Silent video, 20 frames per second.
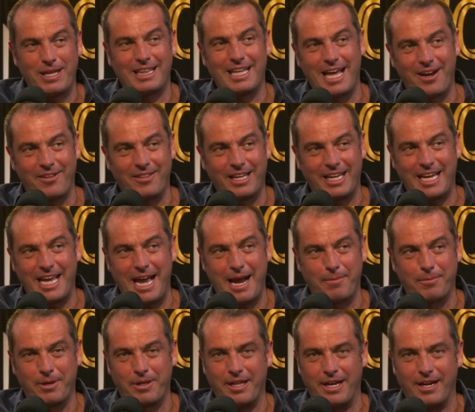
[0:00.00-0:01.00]
light on the
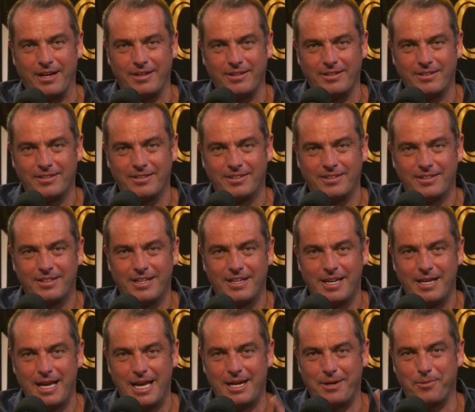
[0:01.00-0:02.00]
camera there,
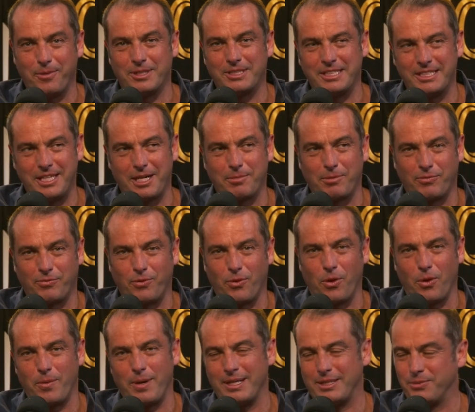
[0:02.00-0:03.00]
and it wasn't there
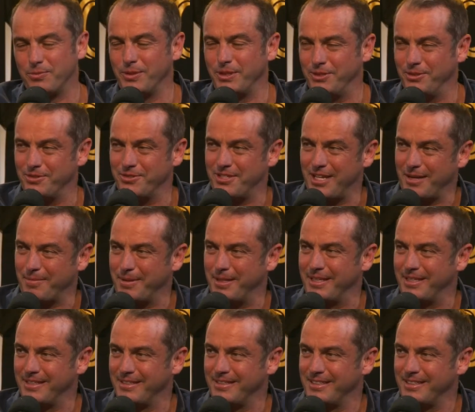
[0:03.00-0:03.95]
before, and we had to redo the segment.